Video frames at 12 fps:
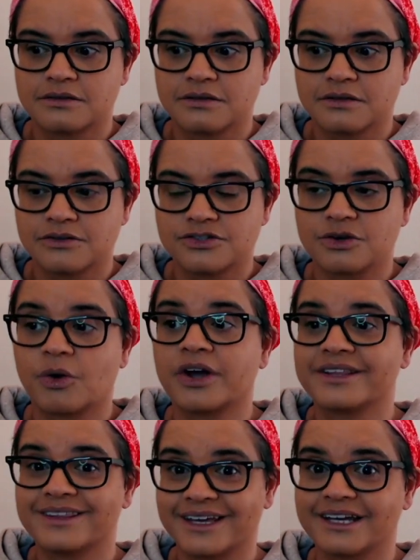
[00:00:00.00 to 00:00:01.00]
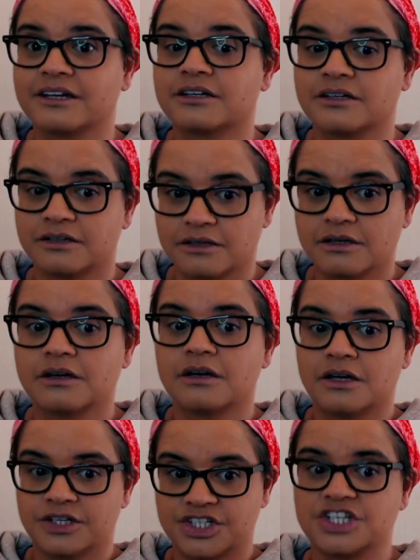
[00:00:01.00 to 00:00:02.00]
So I think
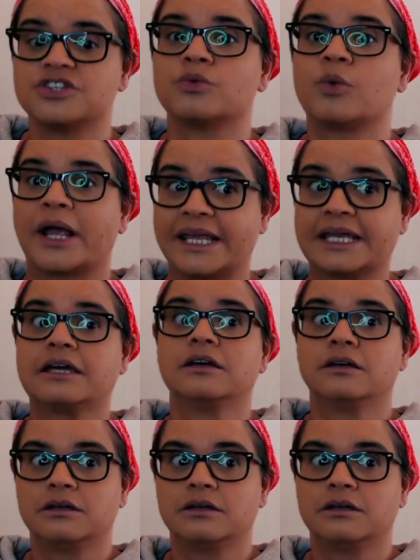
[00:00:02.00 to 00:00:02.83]
she's awake.